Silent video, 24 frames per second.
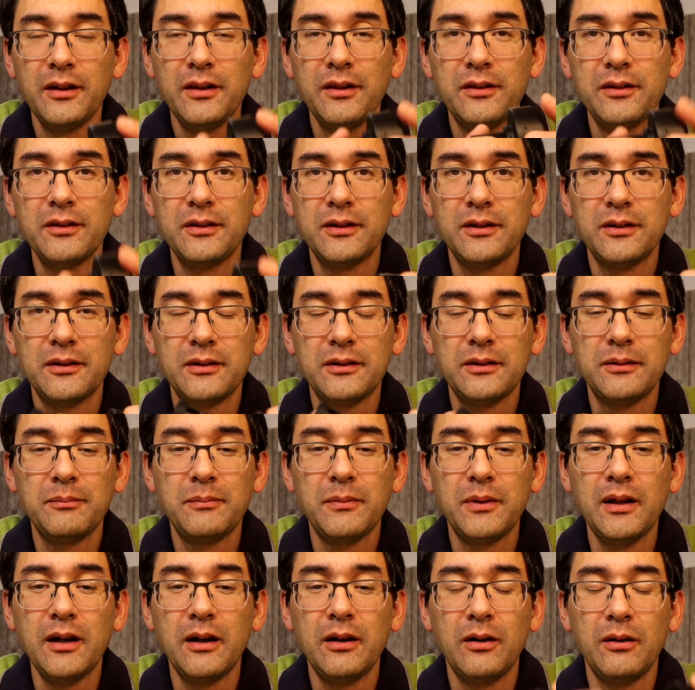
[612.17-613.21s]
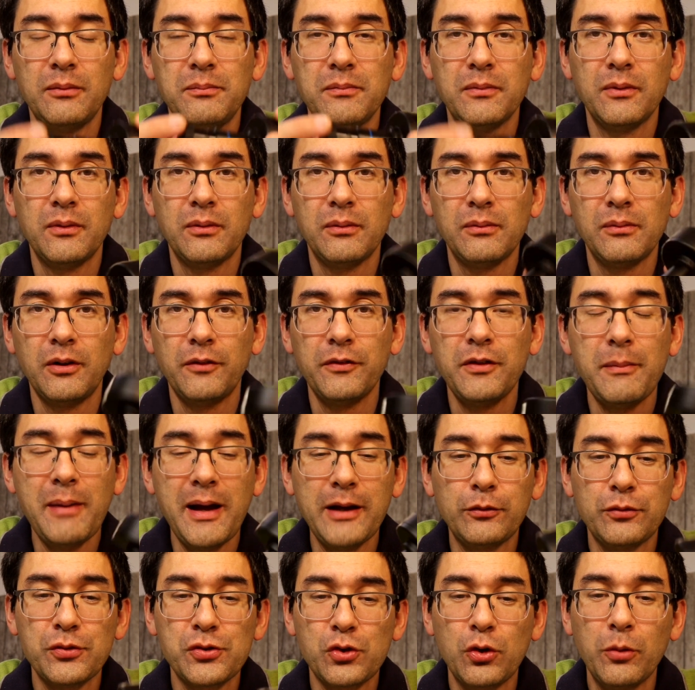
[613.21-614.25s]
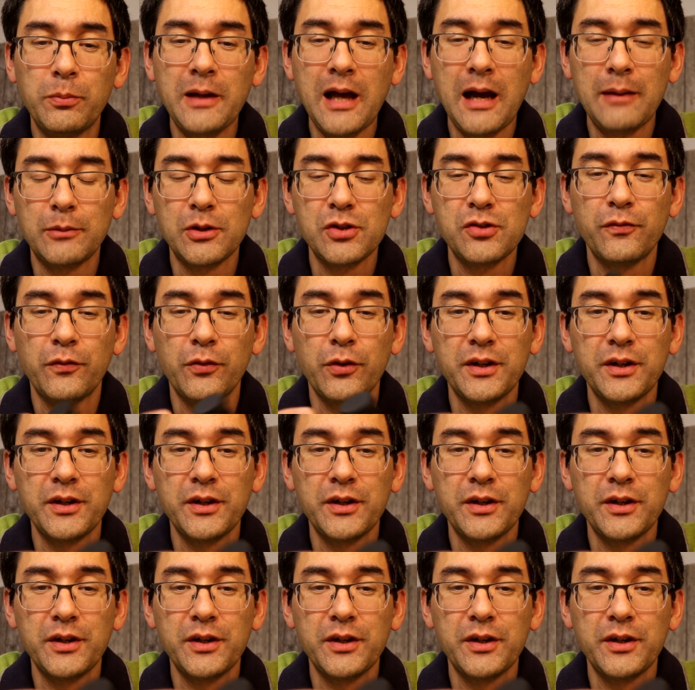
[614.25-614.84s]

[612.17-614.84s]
the microscope cameras.